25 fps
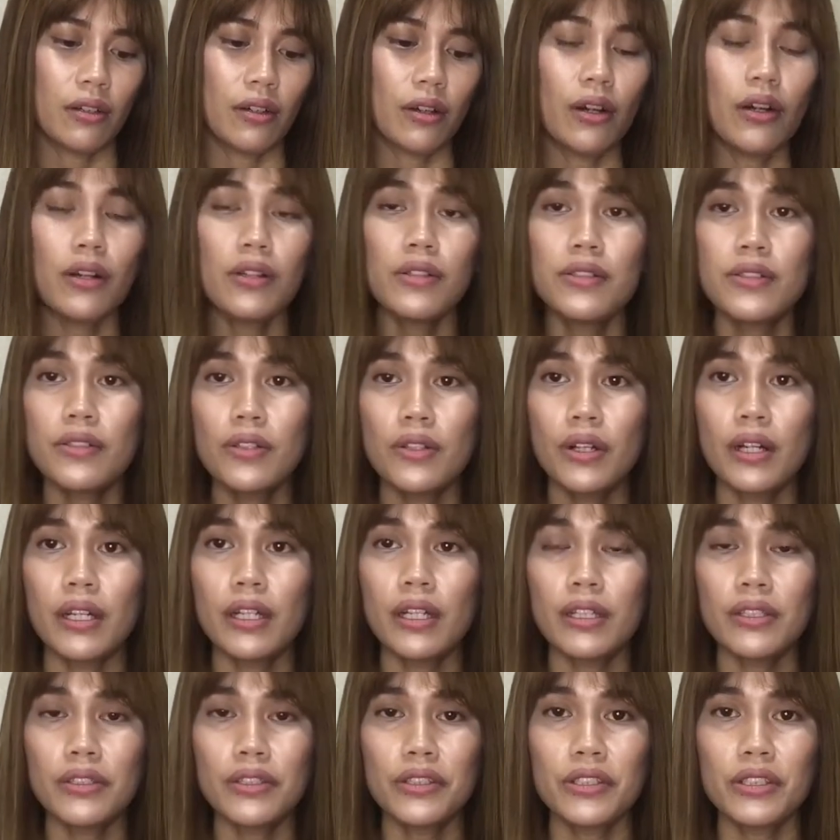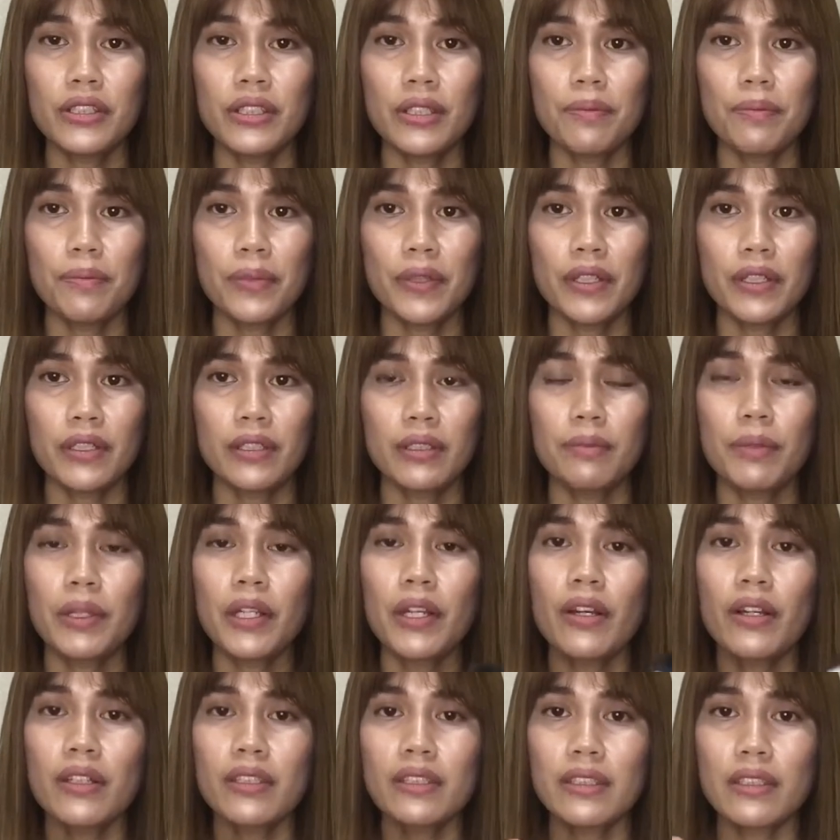also another tip is,
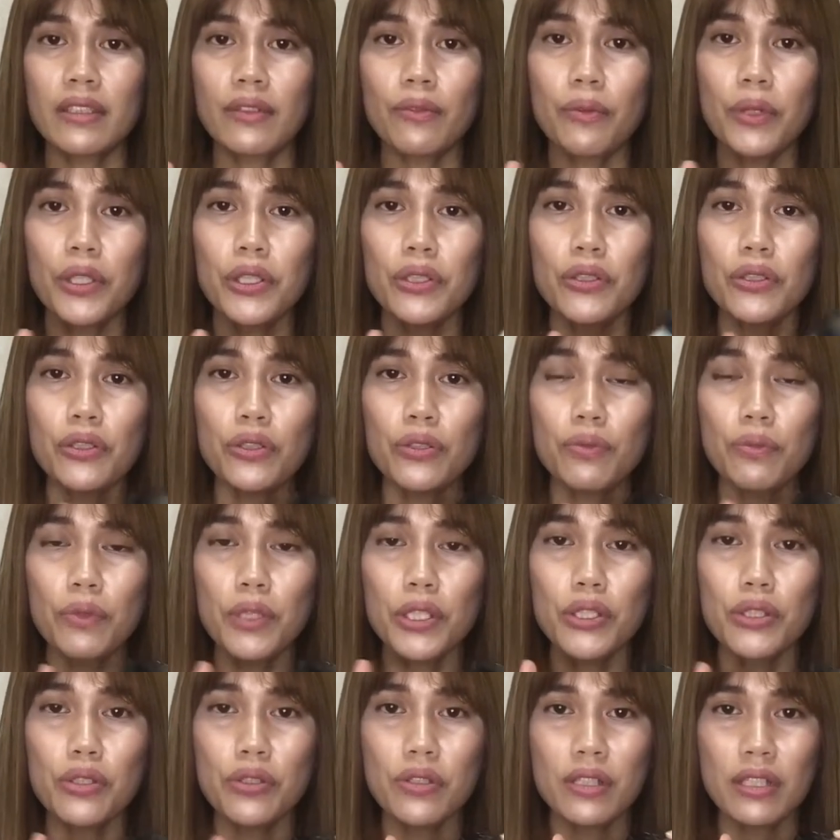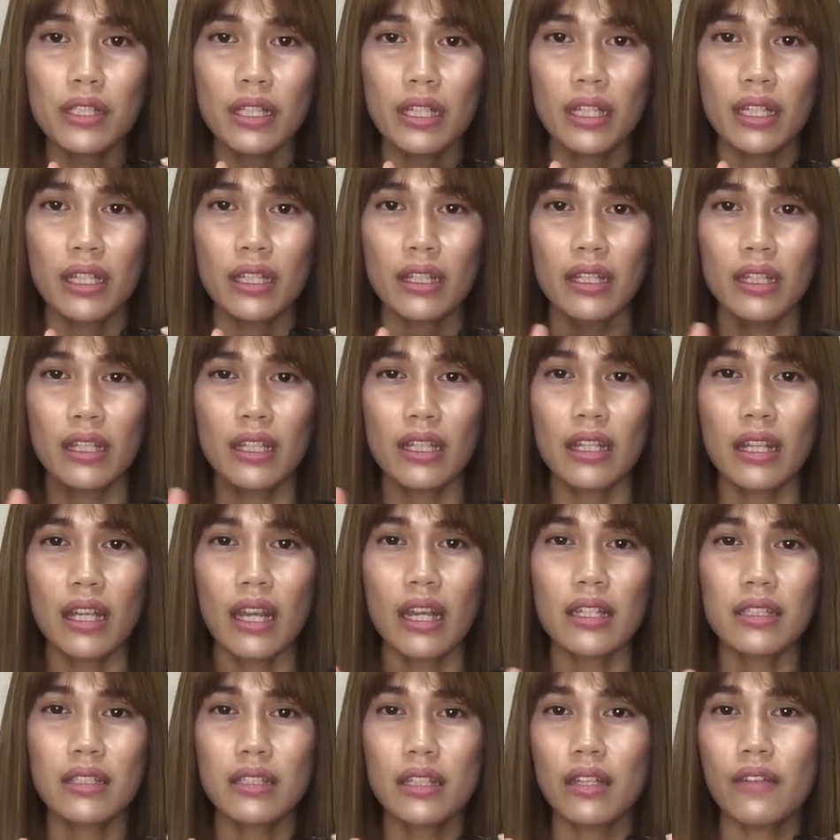because when using it, it
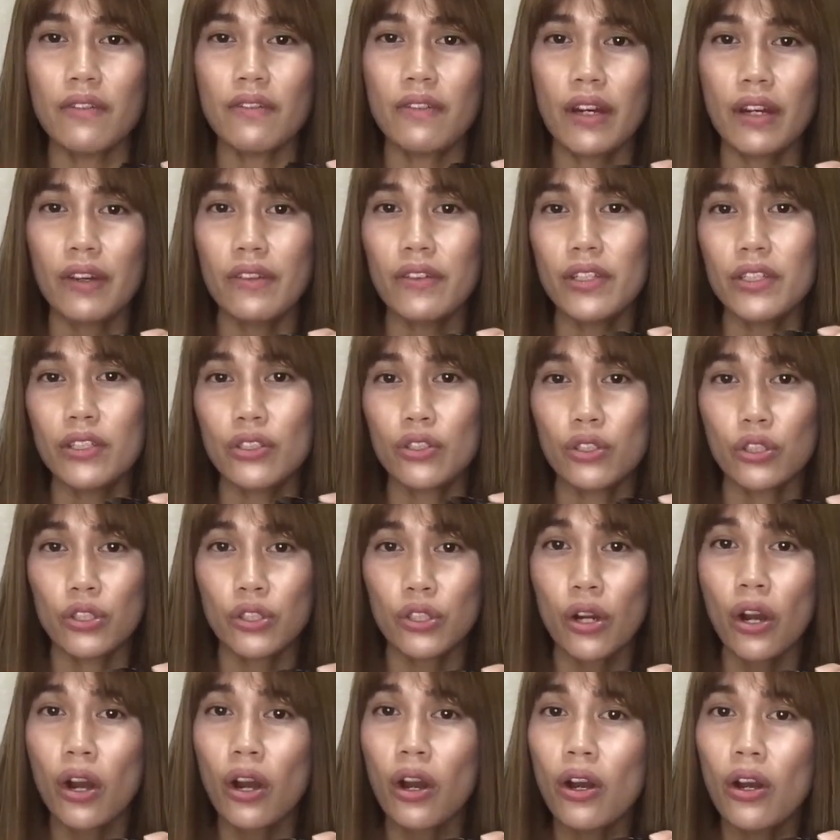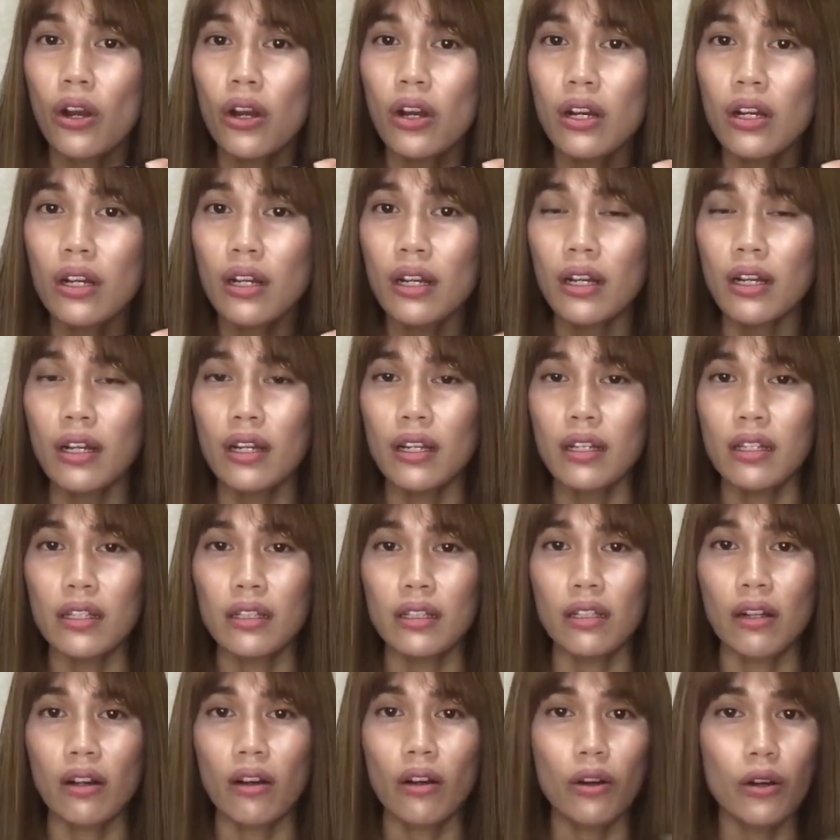has a very strong
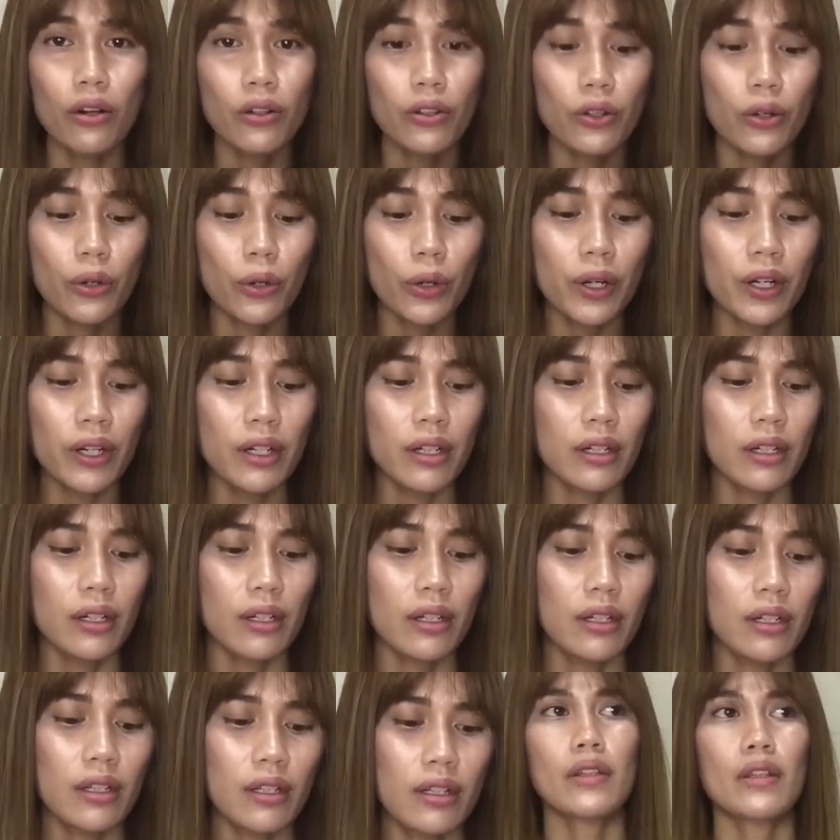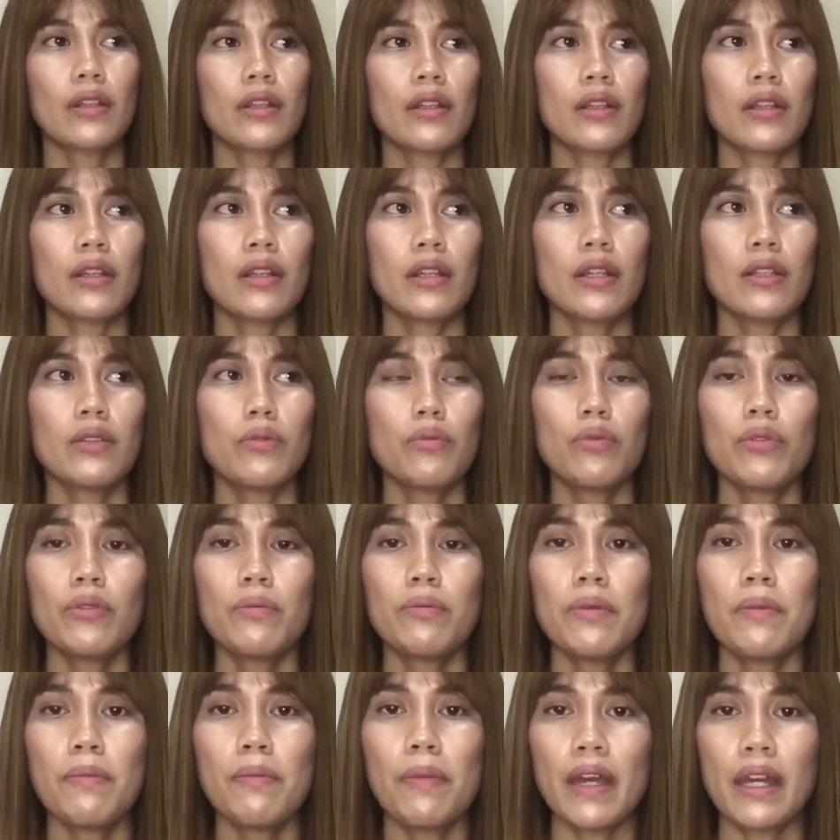odor, It
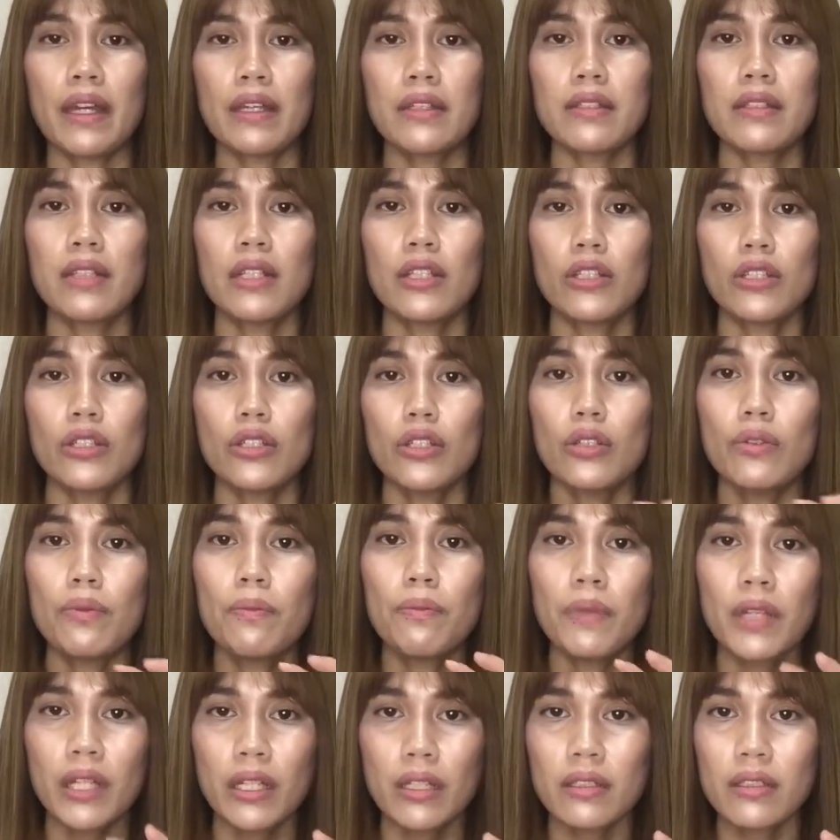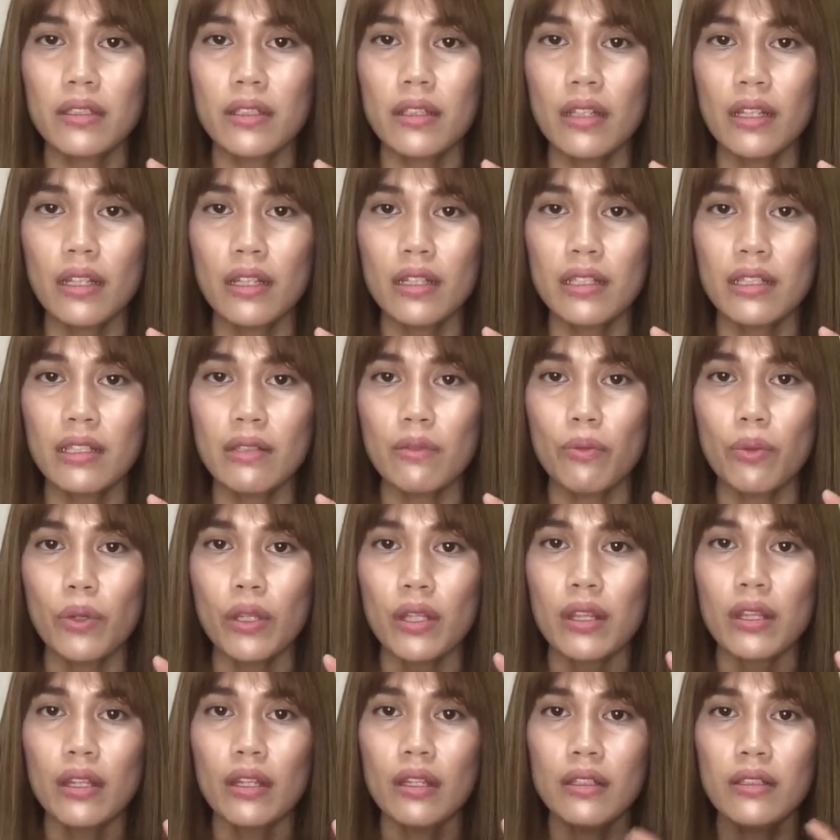would be best that you mix this
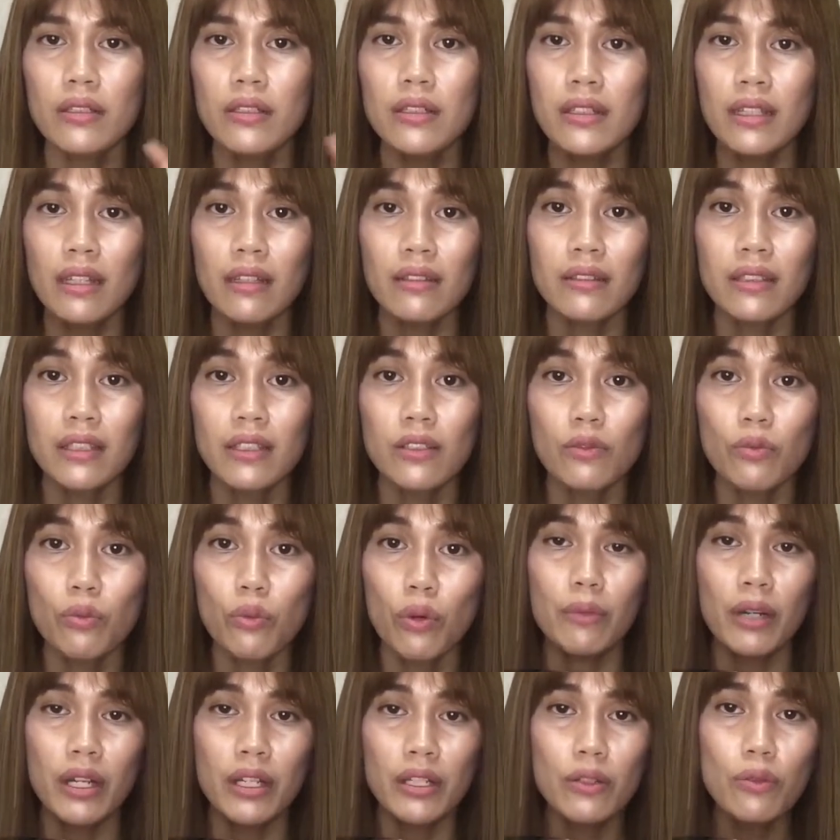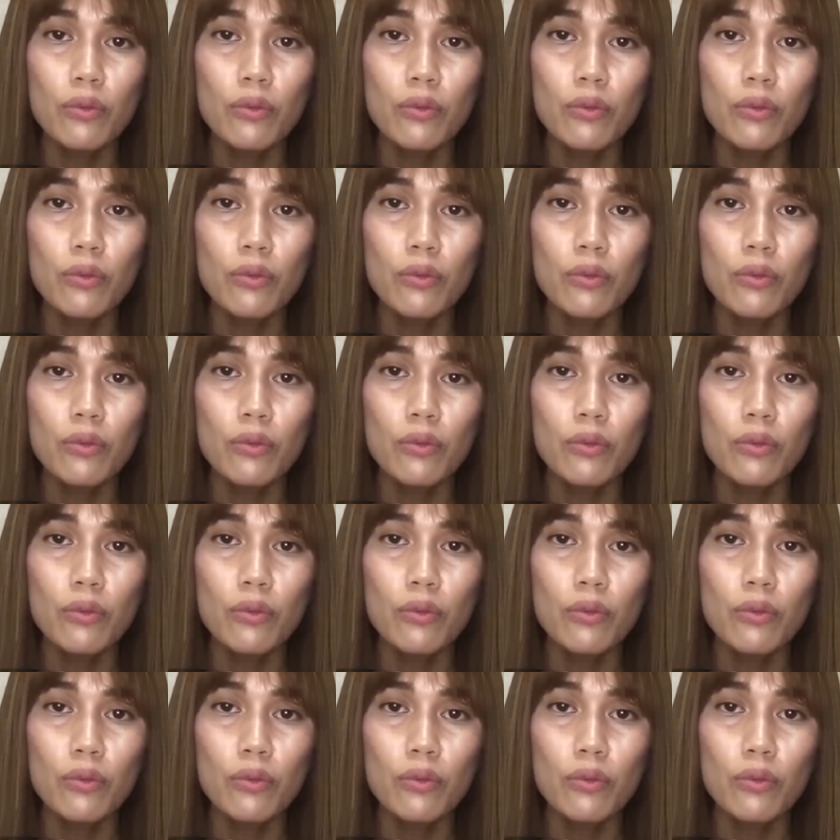with the scented body